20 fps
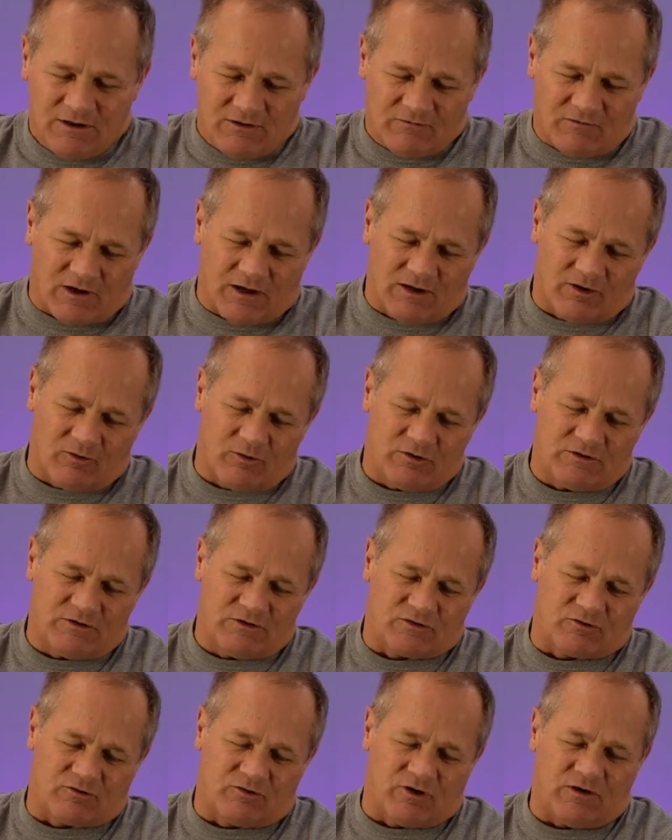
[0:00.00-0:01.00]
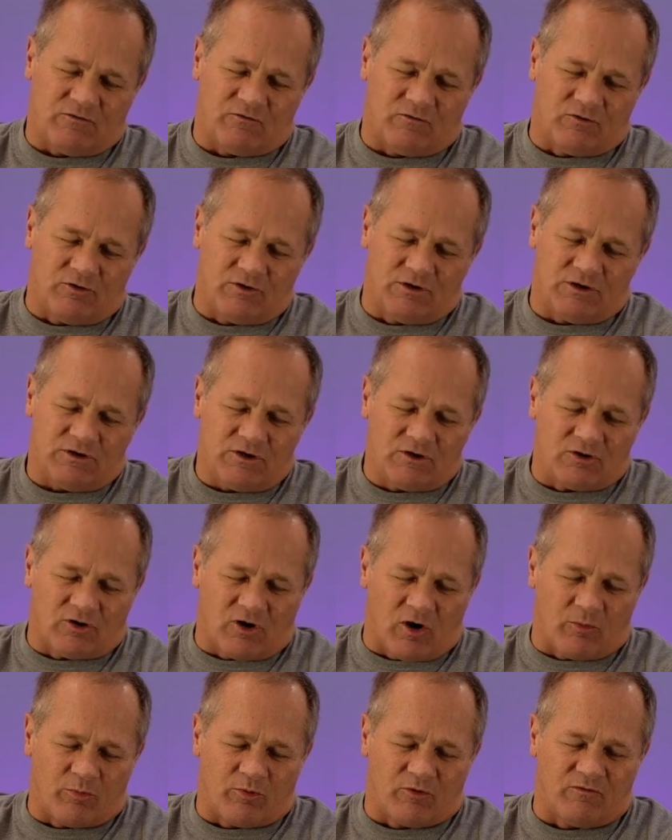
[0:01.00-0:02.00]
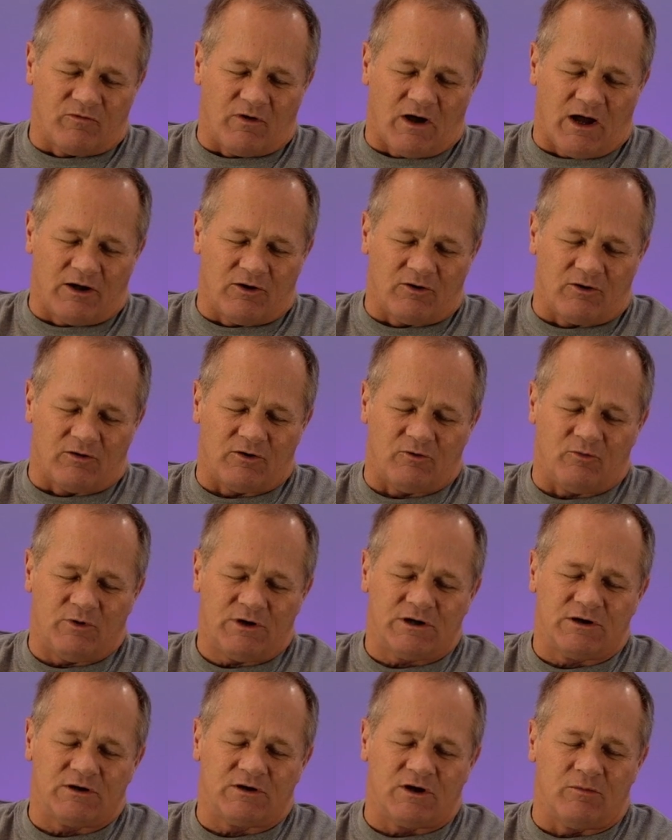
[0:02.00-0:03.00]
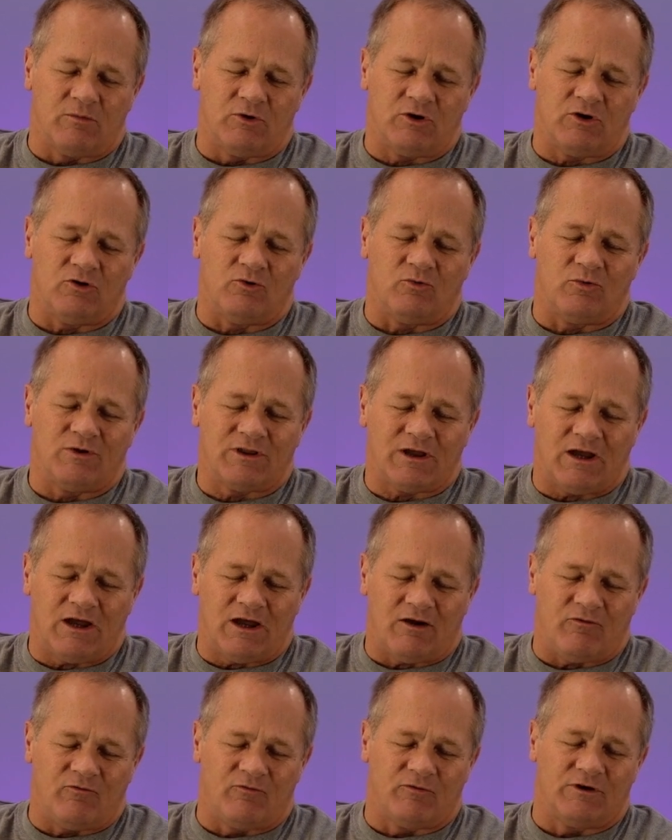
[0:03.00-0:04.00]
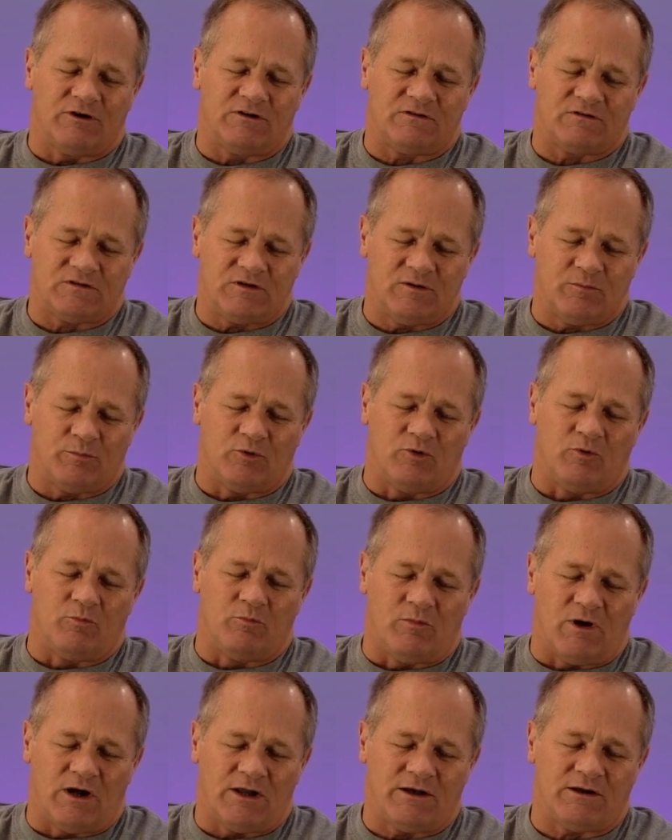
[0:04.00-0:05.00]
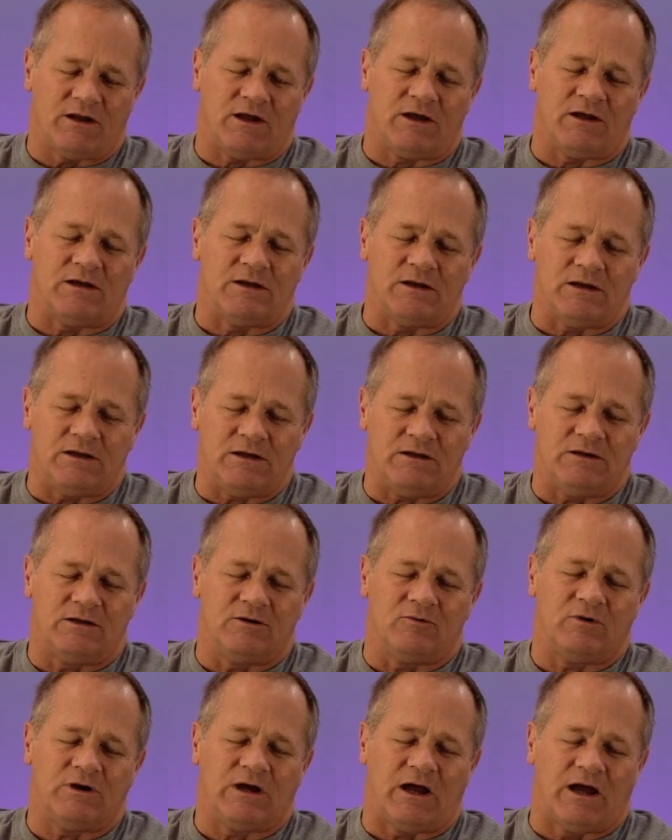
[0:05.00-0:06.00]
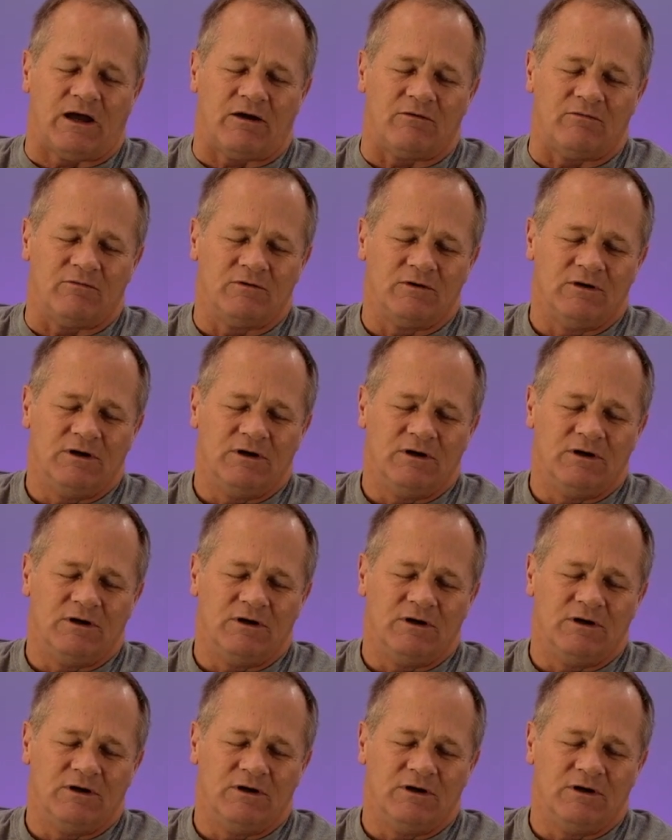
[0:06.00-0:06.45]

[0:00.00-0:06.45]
Father, we're just grateful that you're our provider, that we can come to you with every simple mundane need that we have,